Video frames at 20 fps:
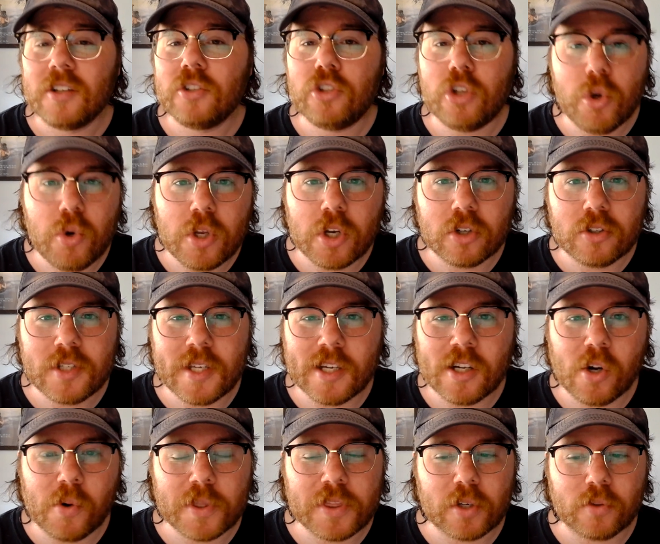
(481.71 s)
2-year
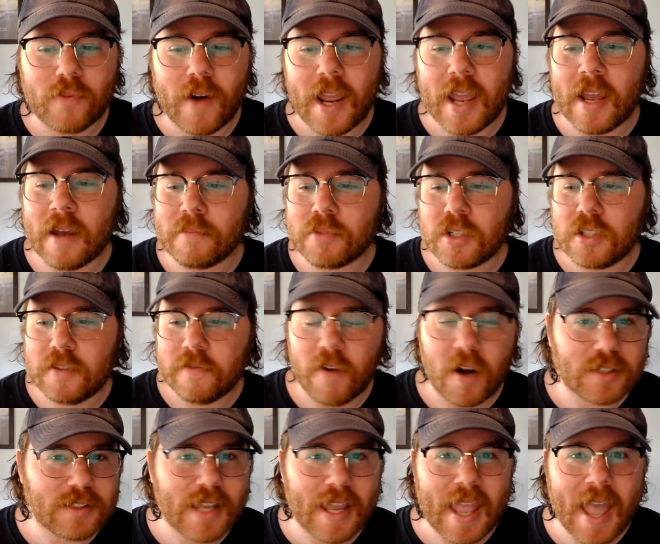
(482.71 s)
deal with the Rams,
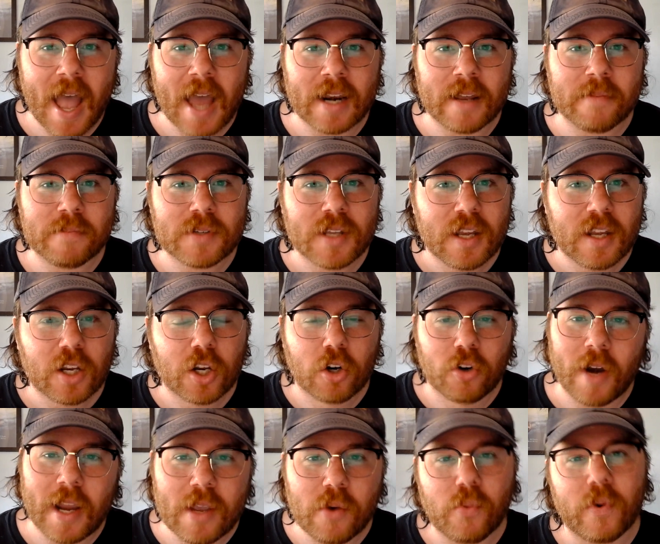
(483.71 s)
Devontae Adams,
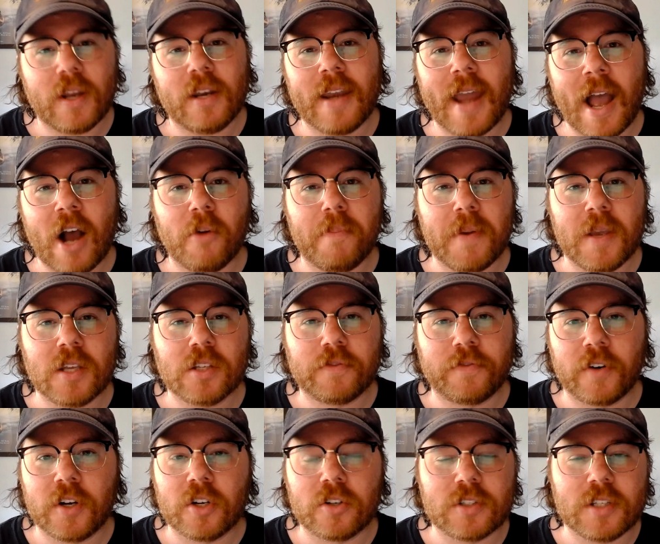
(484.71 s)
great win-now piece
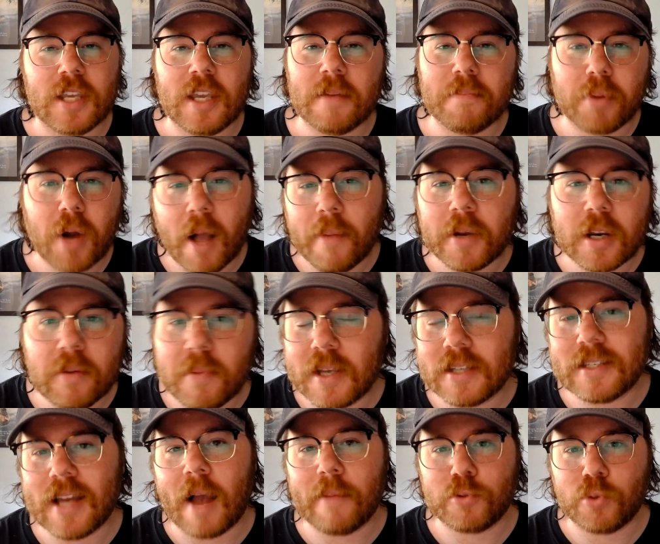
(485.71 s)
for your team. Probably going to be a
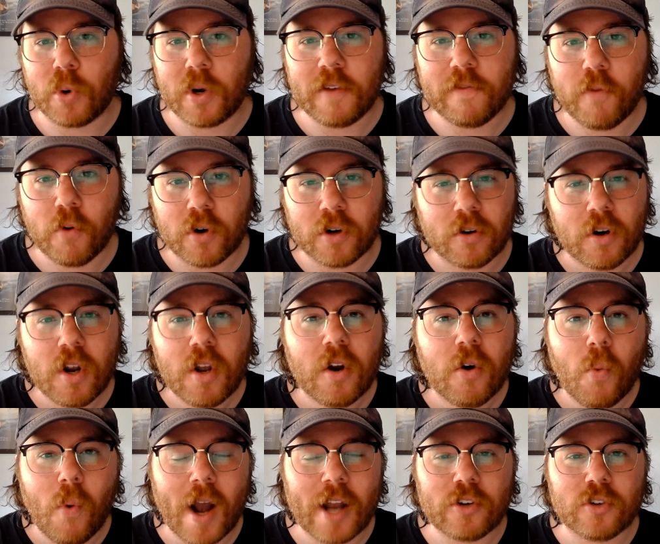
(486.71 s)
top 24
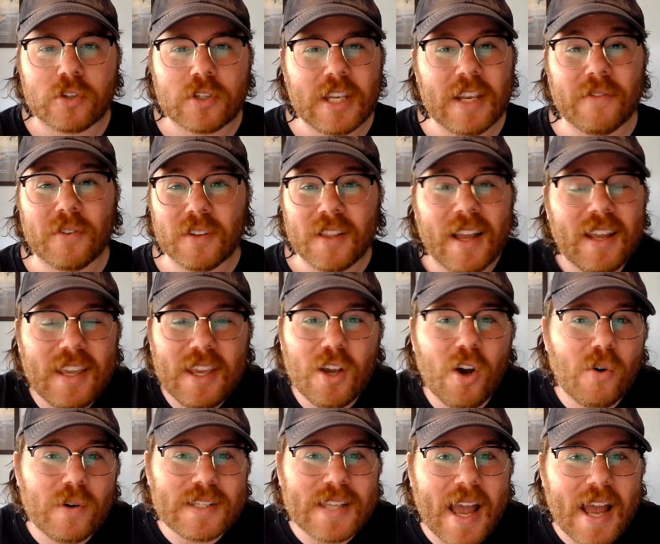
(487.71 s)
wide receiver like he
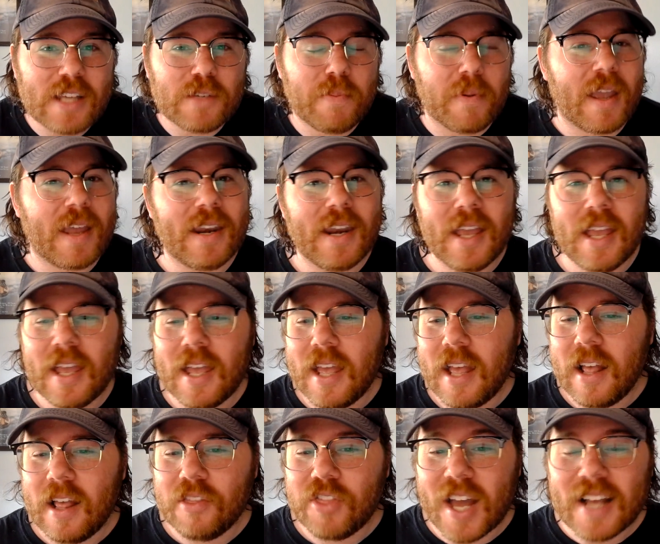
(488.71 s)
always has been.
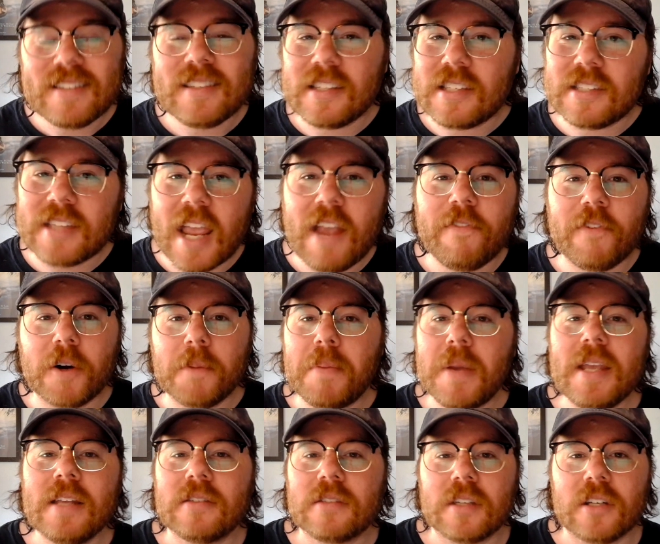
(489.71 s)
That's a safer
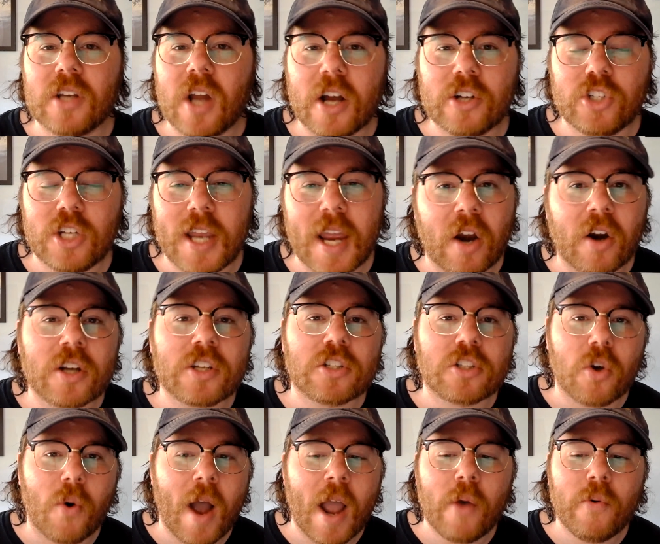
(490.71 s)
piece than Najee Harris,
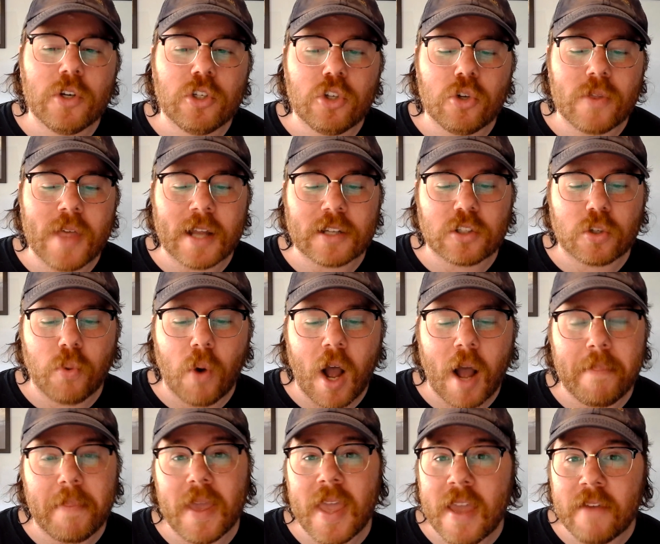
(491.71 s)
so I would do that
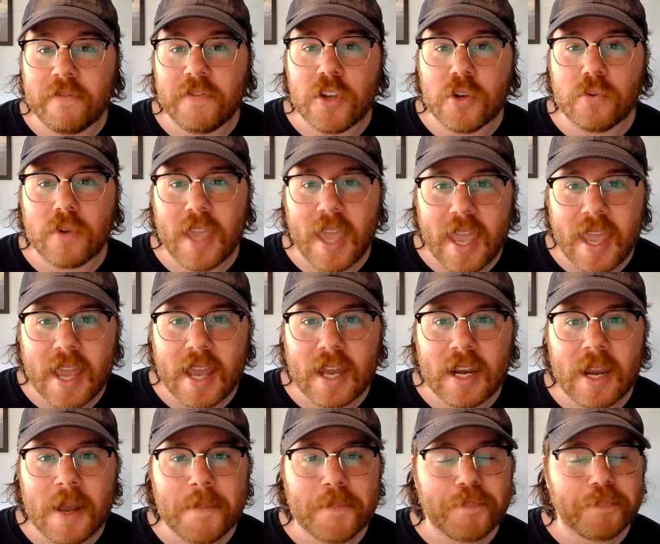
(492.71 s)
swap if you can.